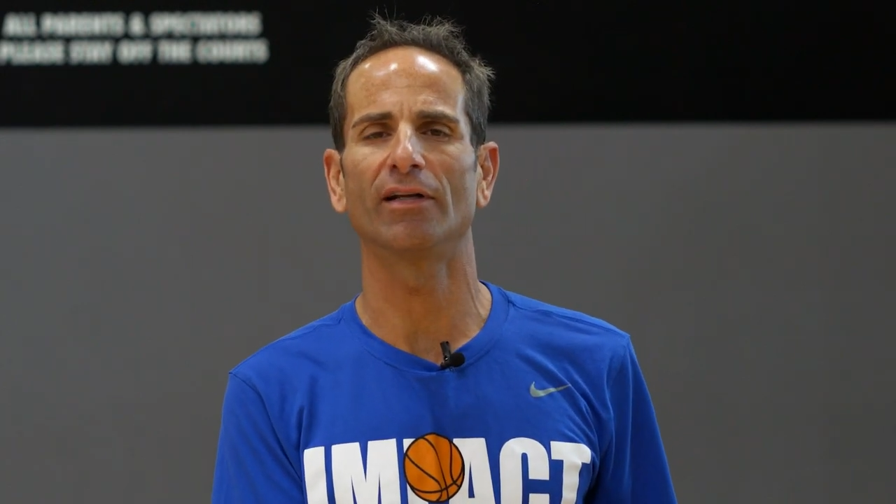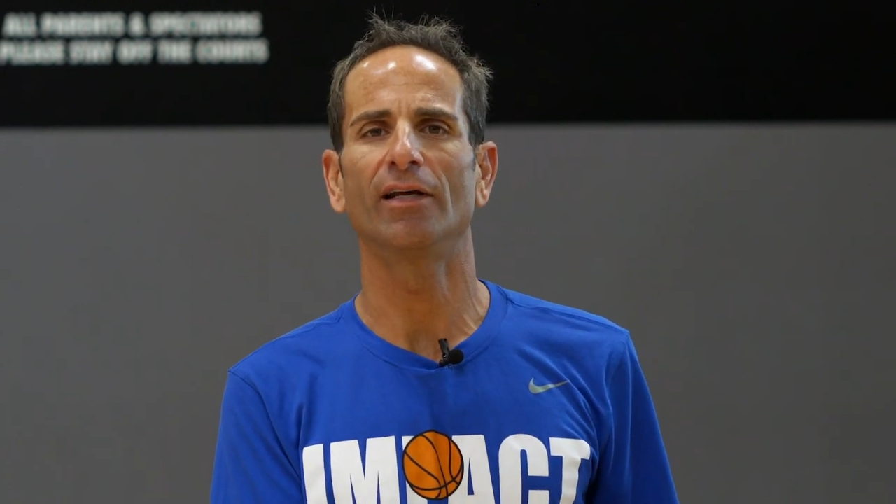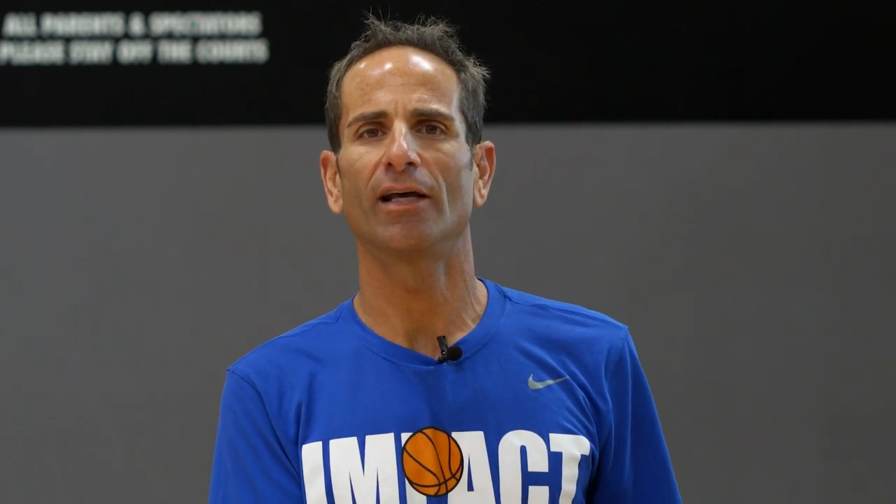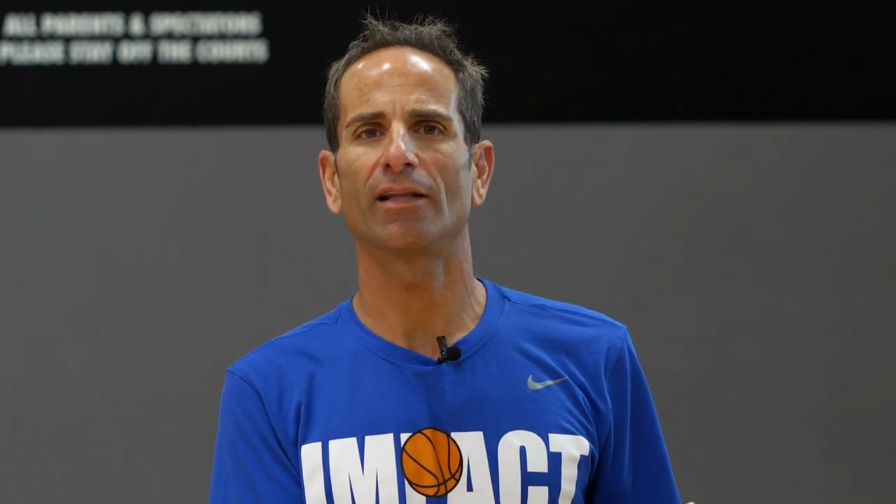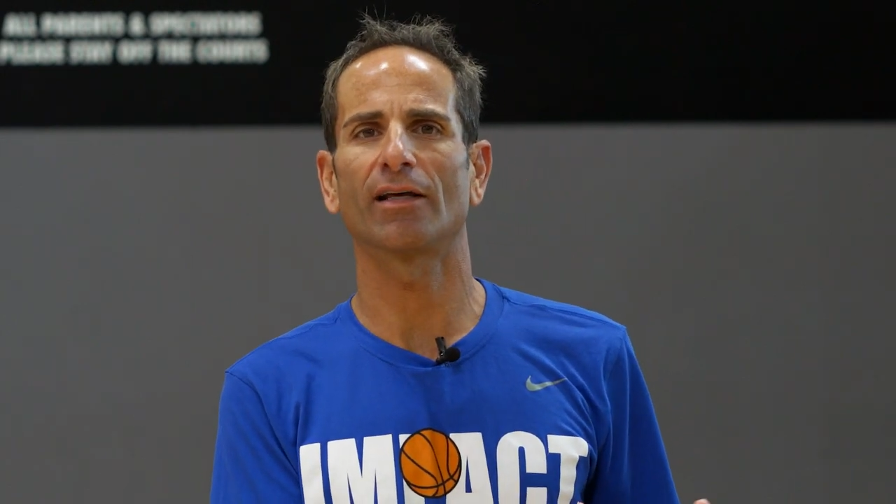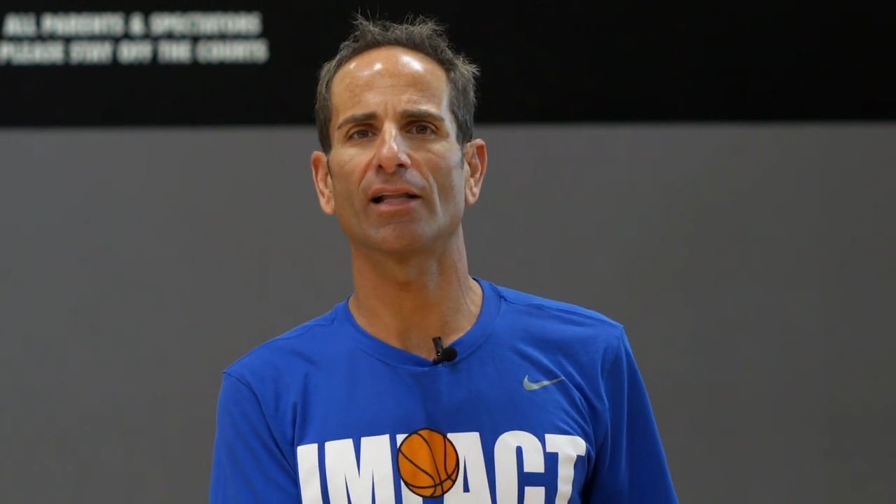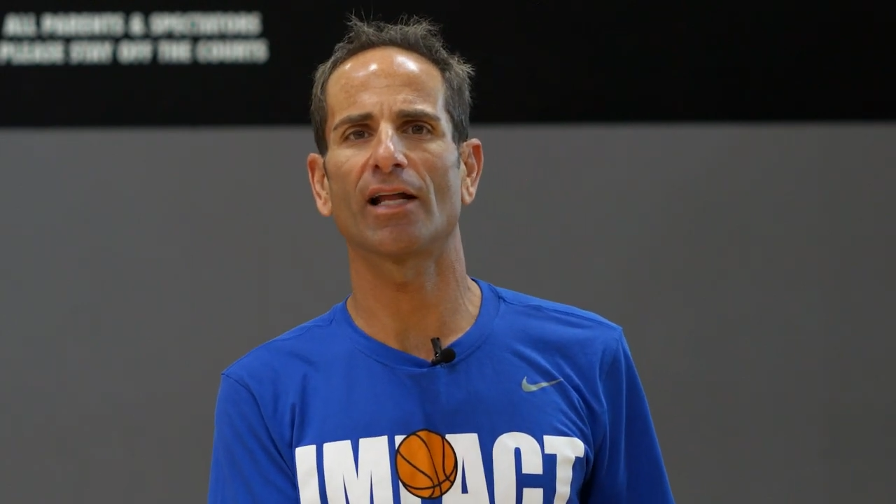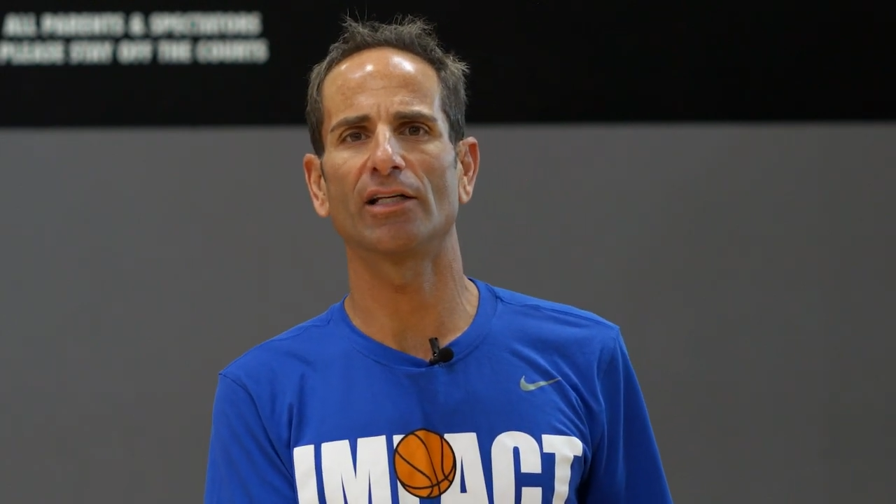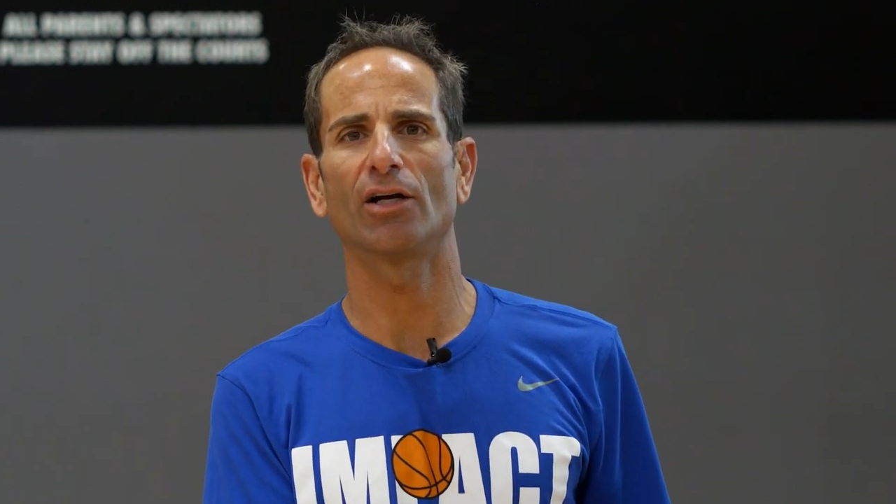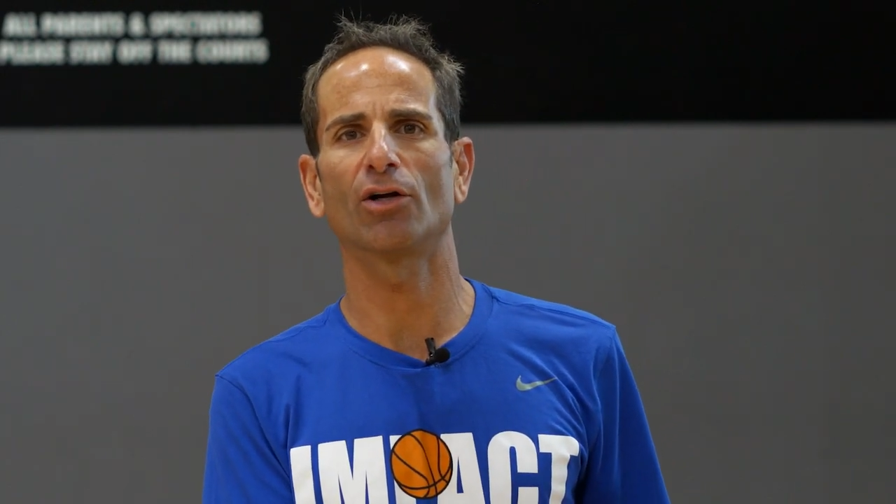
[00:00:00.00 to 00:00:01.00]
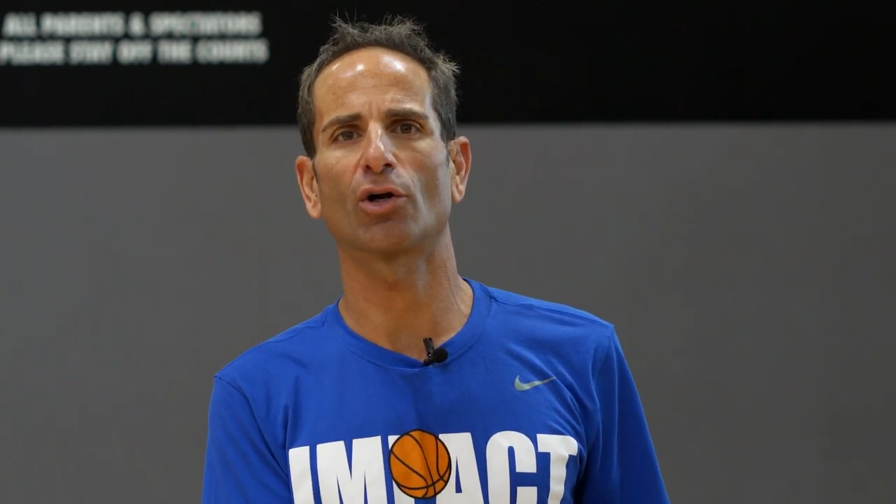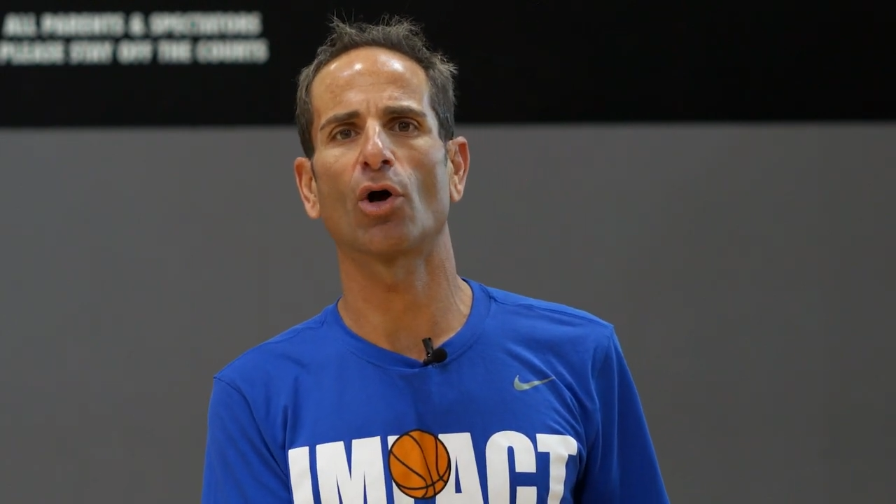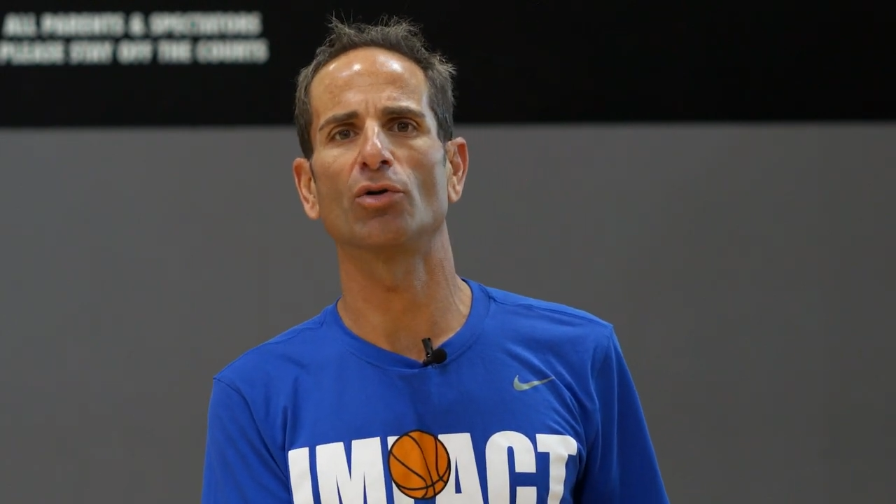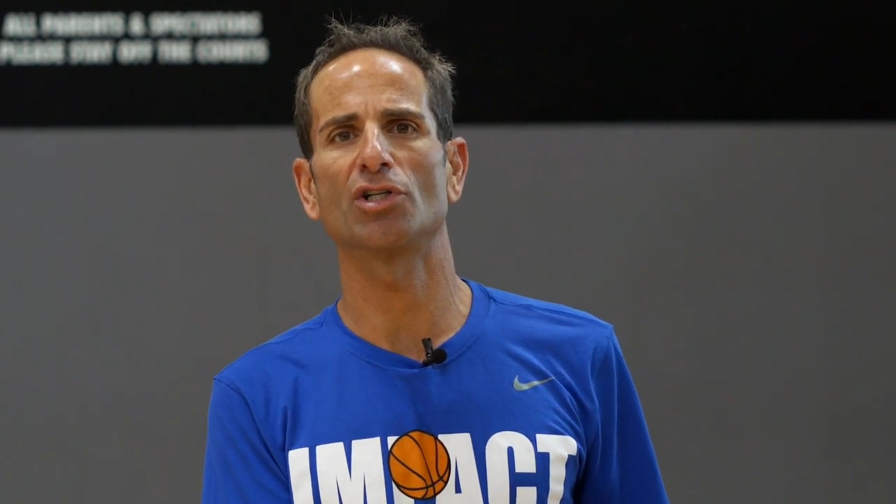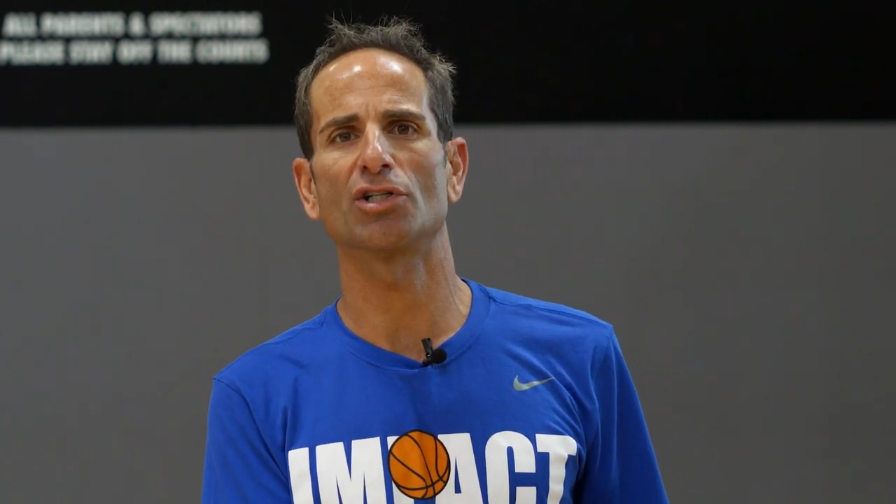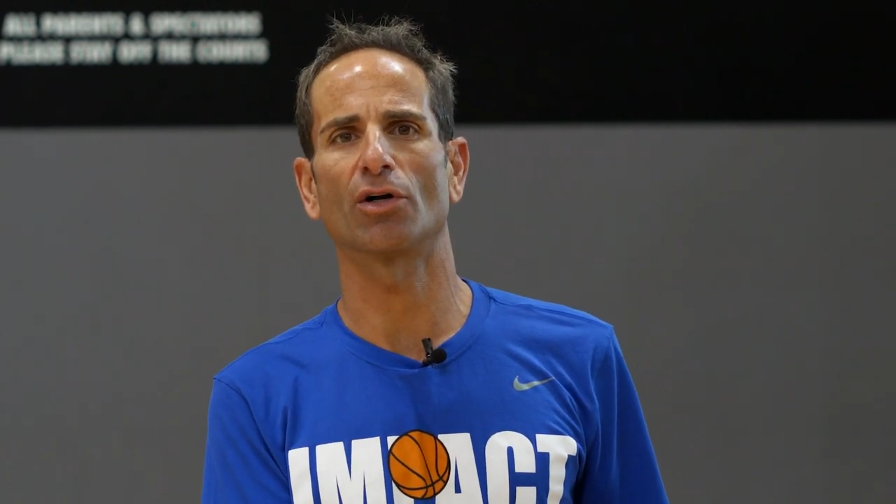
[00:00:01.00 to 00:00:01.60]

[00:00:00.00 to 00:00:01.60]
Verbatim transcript: I think a lot of younger coaches